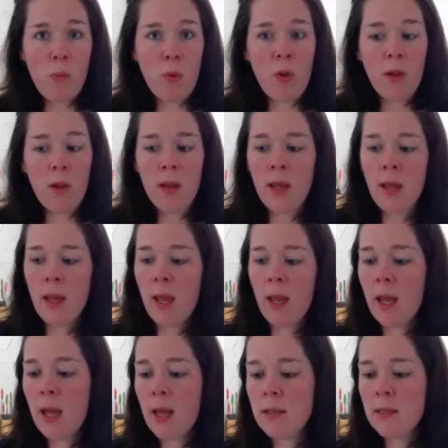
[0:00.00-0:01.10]
bowl,
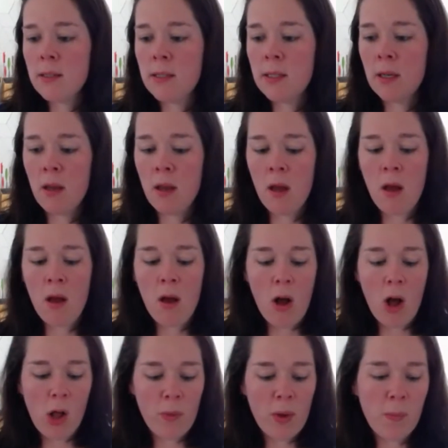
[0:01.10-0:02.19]
and
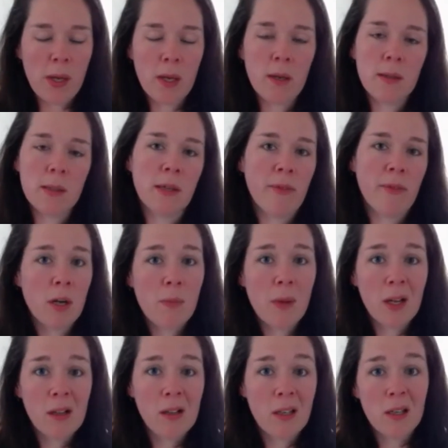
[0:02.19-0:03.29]
all my peels, they've already
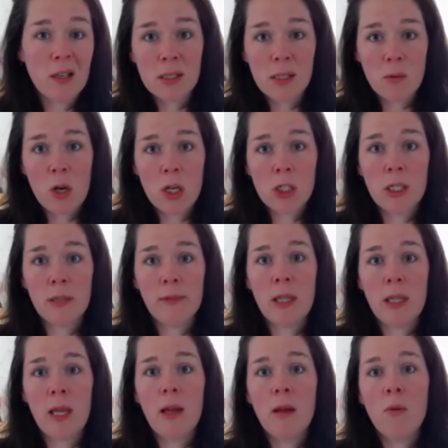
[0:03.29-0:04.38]
been cleaned because I washed
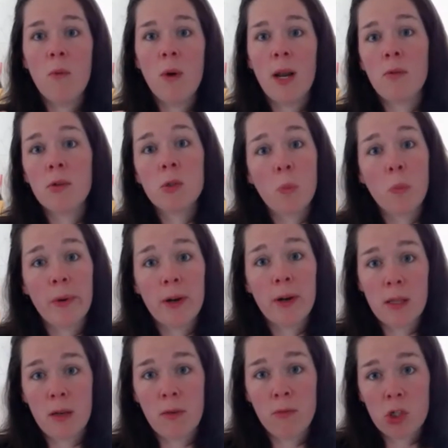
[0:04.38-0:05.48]
everything when I was
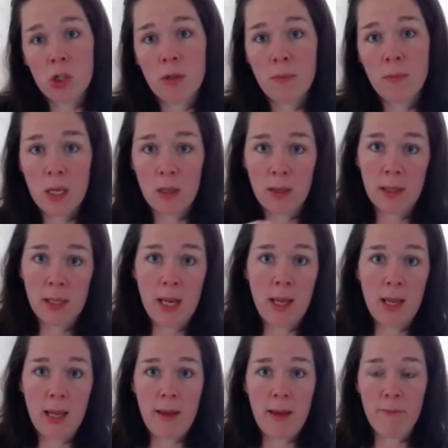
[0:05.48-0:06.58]
preparing the original meal that they
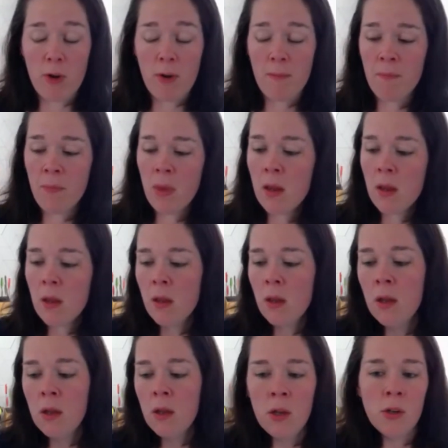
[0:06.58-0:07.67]
came from.
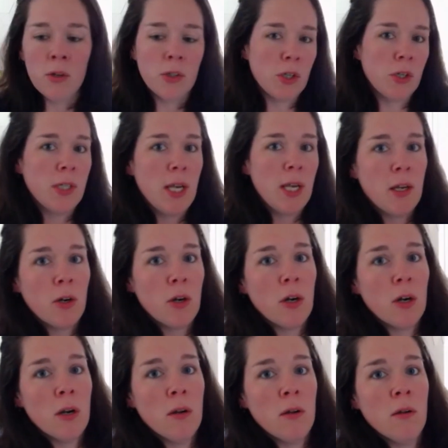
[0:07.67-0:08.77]
So you take
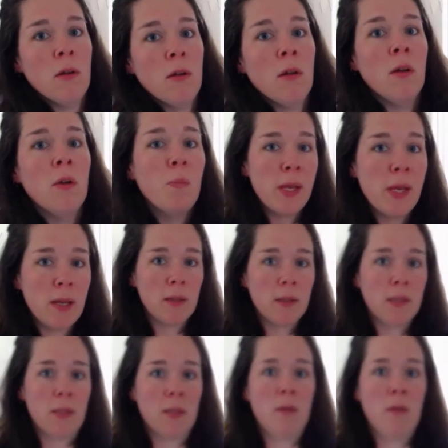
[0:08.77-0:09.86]
your
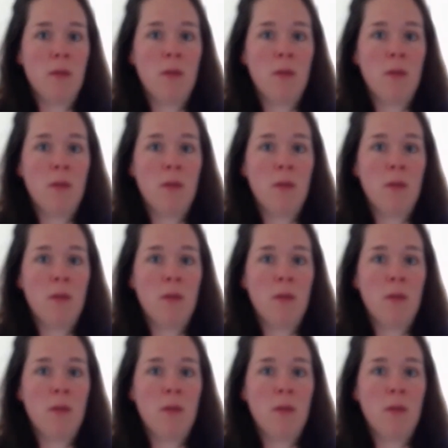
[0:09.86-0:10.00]
peels,